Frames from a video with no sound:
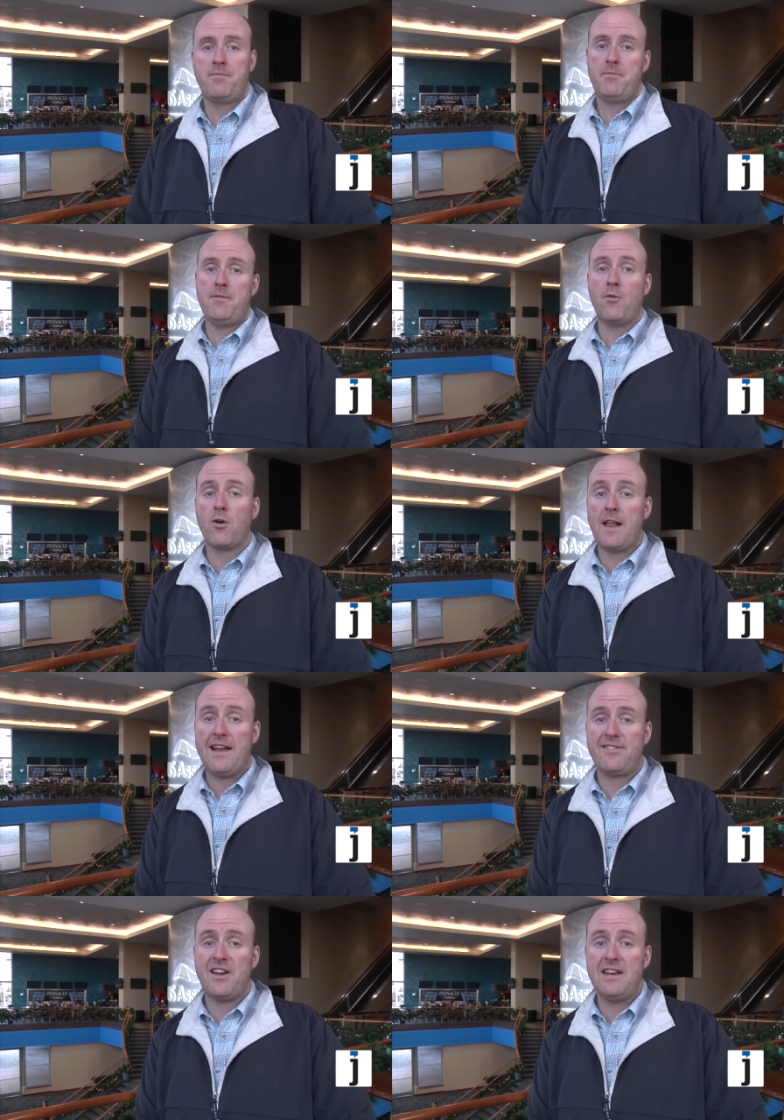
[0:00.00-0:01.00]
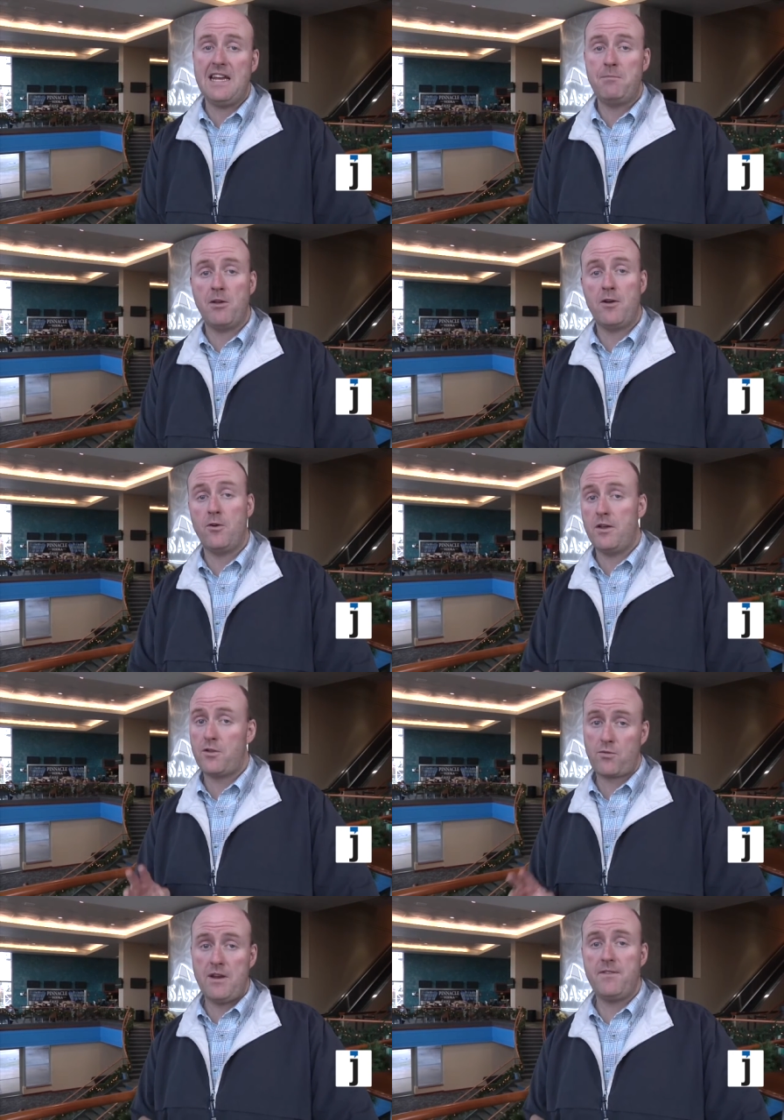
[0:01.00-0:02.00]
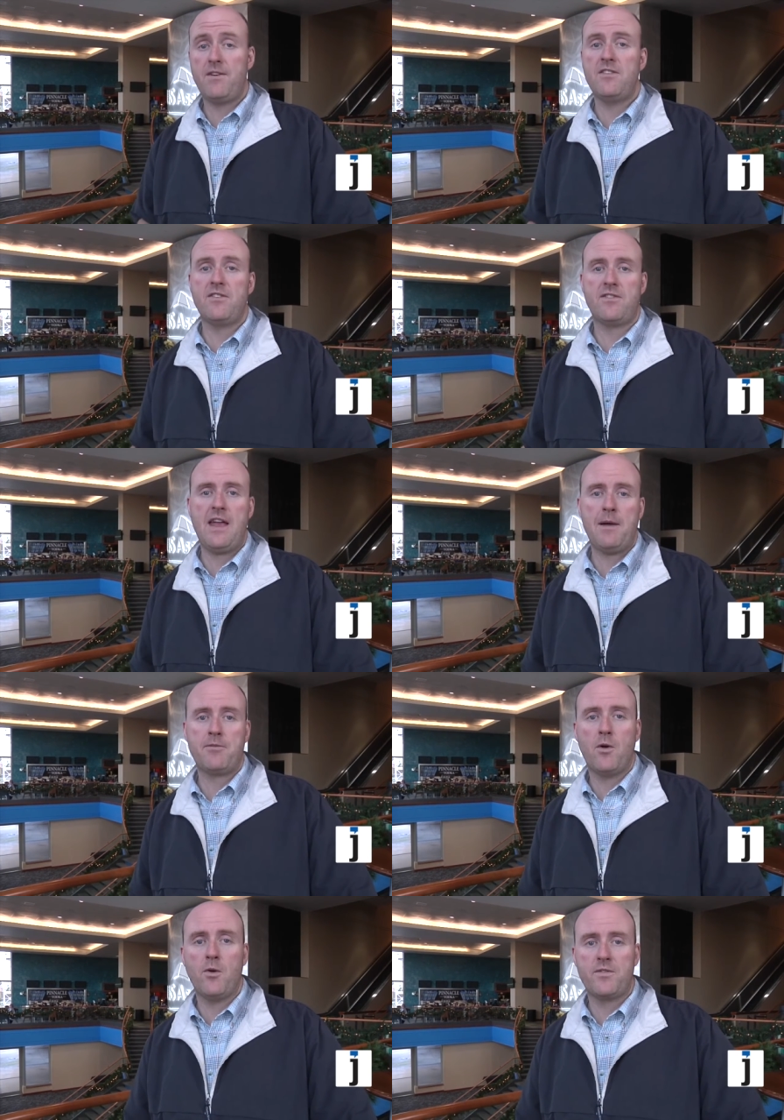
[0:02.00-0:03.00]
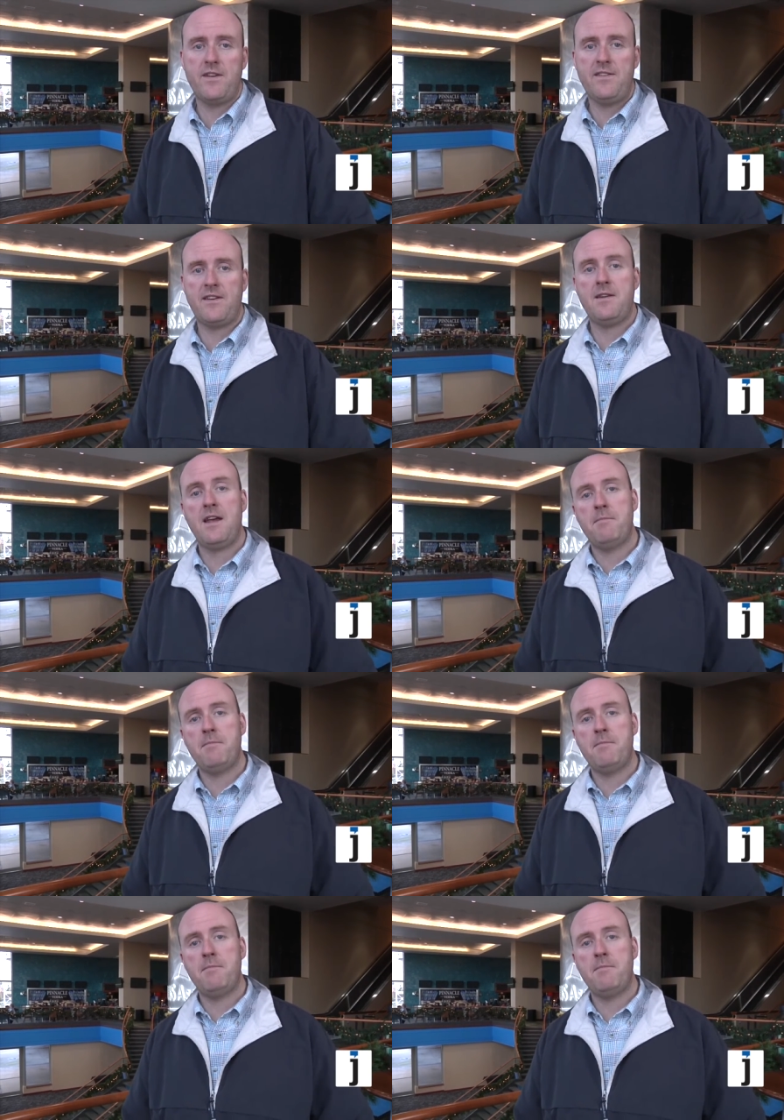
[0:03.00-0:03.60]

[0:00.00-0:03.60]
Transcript: Before last Sunday, he played only three defensive snaps the whole season,